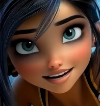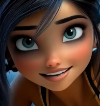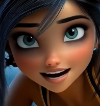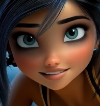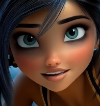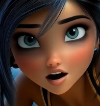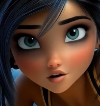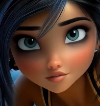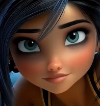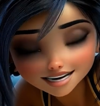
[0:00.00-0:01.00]
or may not
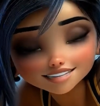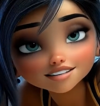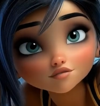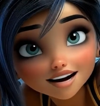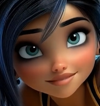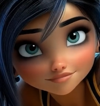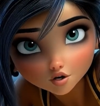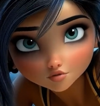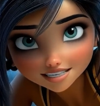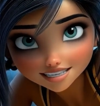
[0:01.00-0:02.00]
know, getting the right
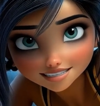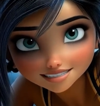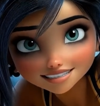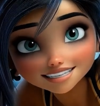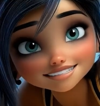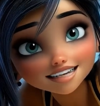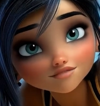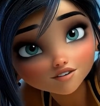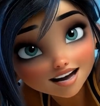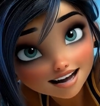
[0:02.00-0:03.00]
music can take
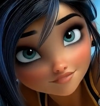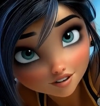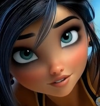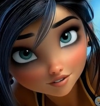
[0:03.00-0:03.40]
forever.